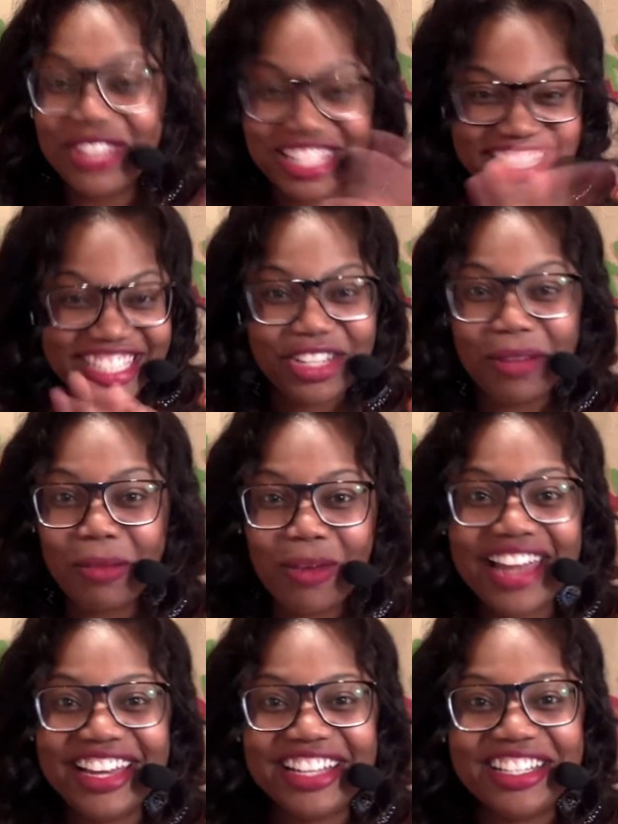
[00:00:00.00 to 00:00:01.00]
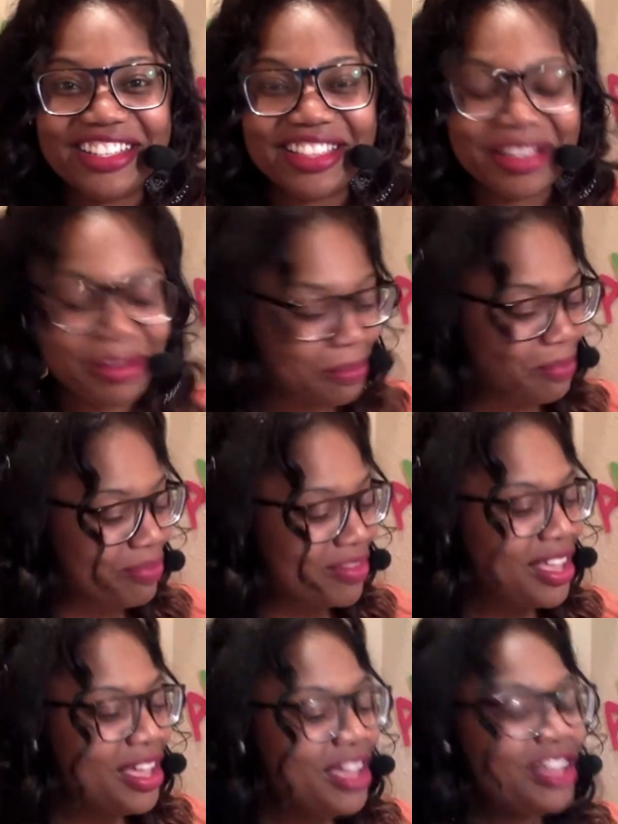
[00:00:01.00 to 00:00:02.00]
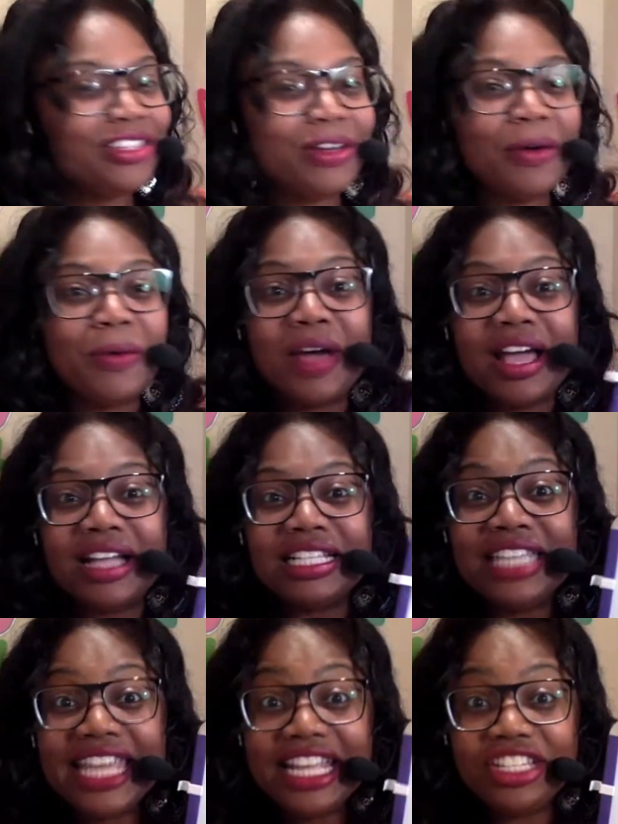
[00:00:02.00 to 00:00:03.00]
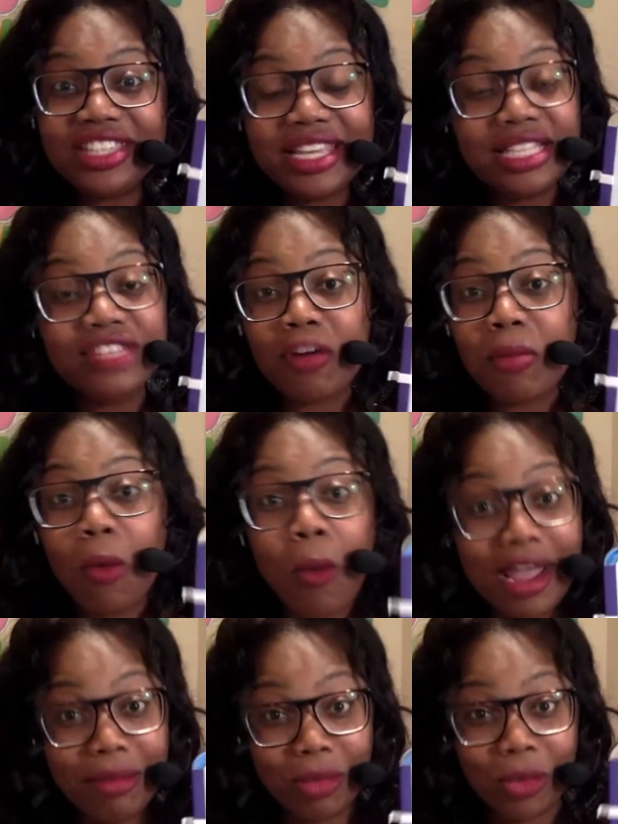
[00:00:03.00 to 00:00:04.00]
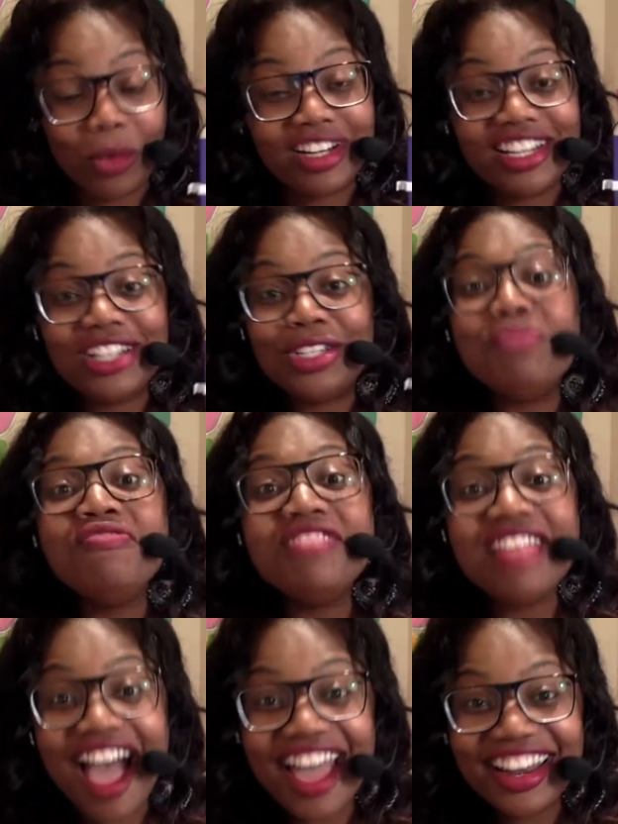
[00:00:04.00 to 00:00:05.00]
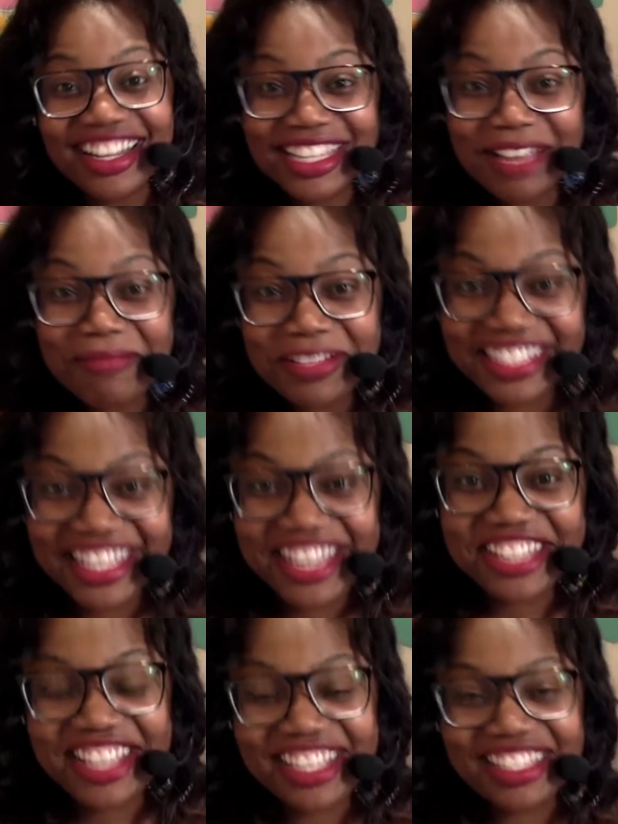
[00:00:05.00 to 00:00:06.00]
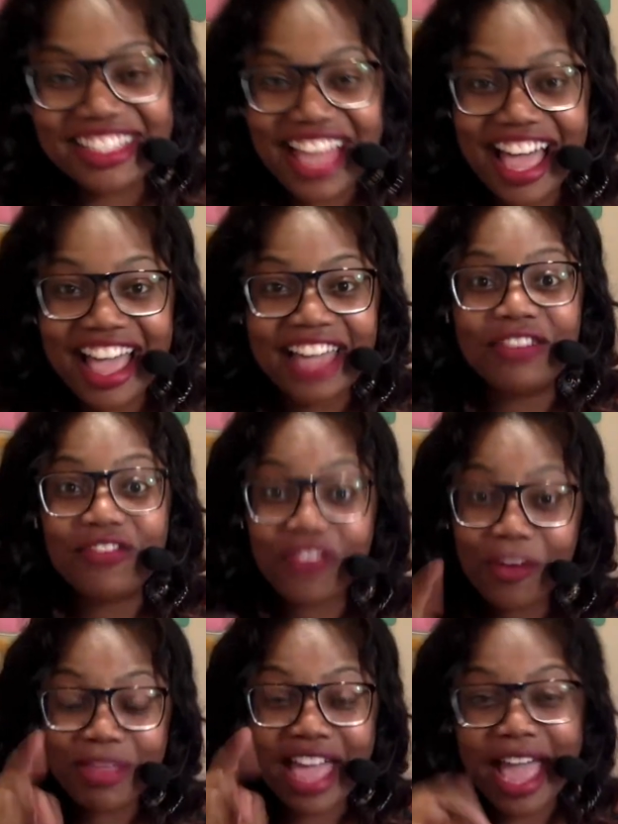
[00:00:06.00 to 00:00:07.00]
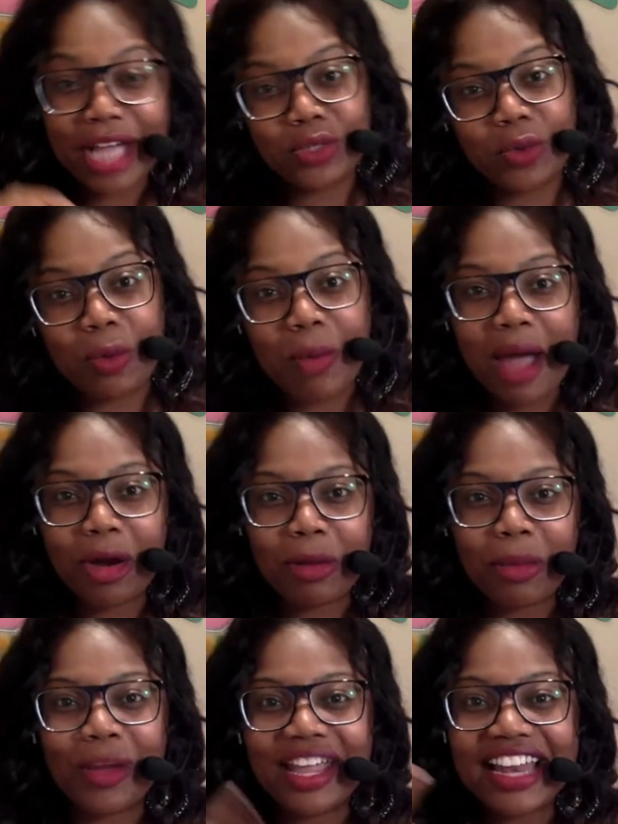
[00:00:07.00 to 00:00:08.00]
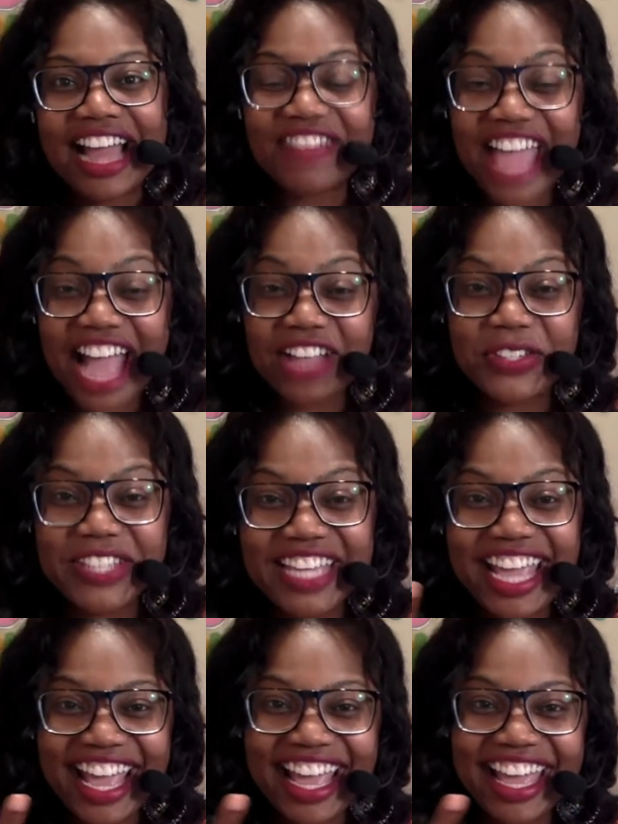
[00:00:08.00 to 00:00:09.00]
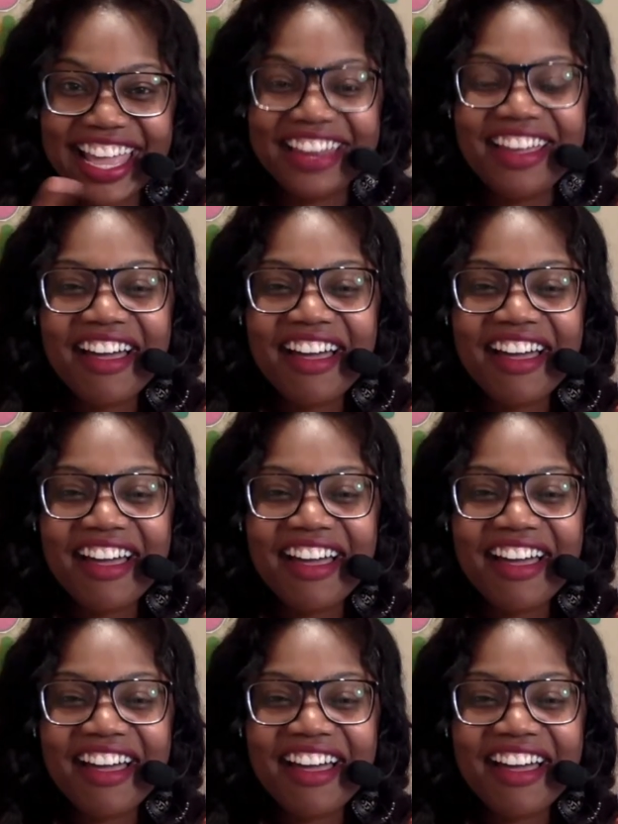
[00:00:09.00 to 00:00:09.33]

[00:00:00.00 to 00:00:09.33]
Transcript: Just jump right into them. So teach this from a whiteboard. Do not attempt to teach this slide from the actual PowerPoint. I've actually had